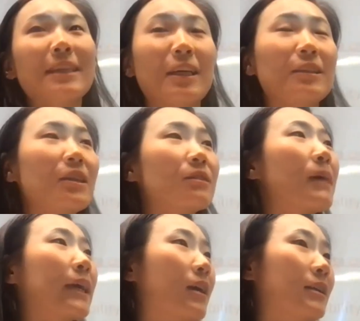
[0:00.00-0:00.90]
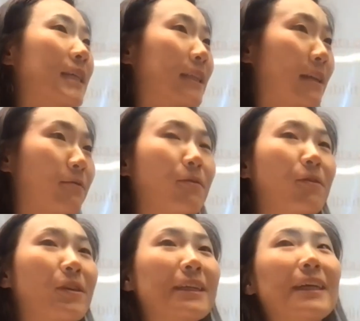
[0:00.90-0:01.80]
This is my contact
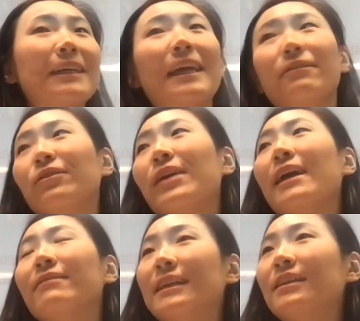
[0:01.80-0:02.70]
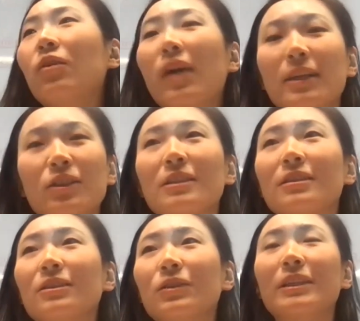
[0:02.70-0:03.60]
info. Like if you have any
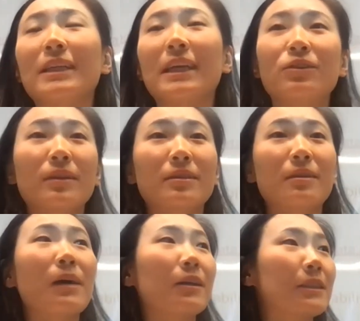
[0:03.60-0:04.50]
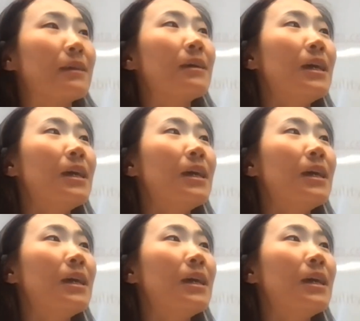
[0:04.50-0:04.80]
questions or interest about